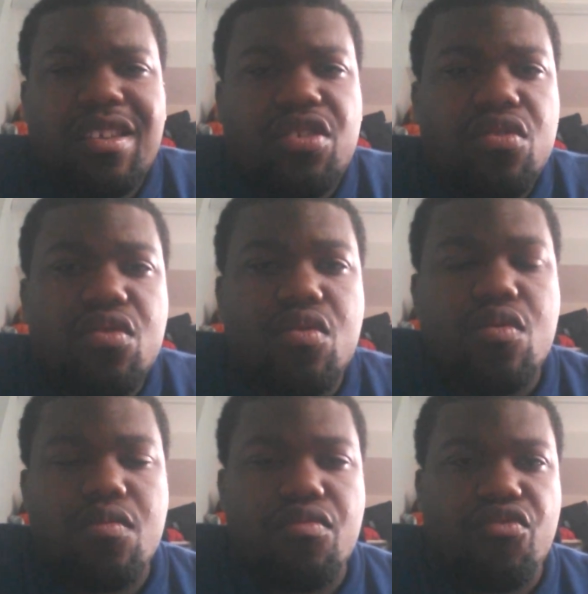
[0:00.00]

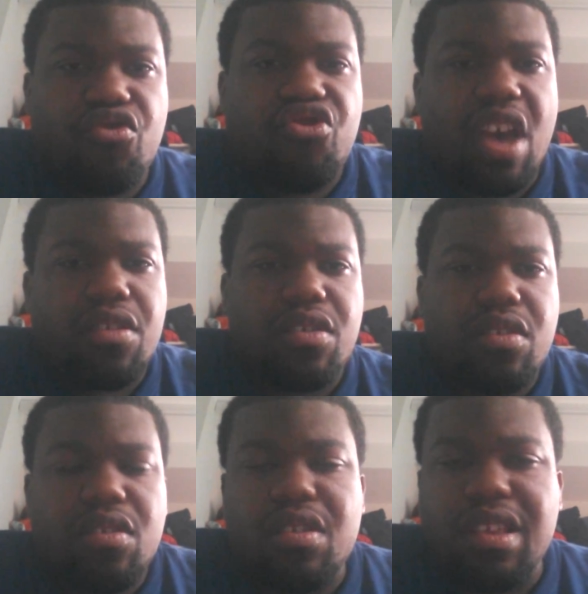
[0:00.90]
to
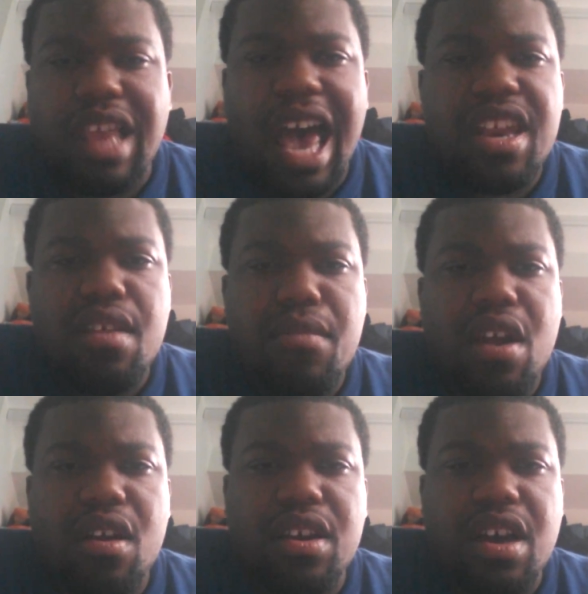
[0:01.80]
just Latin
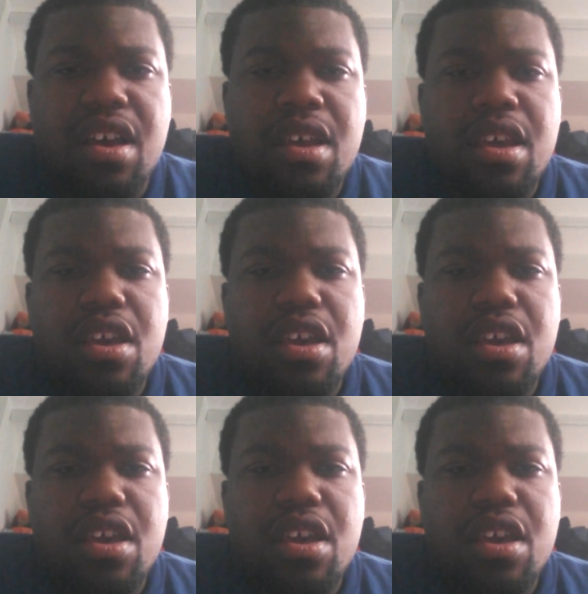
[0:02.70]
America.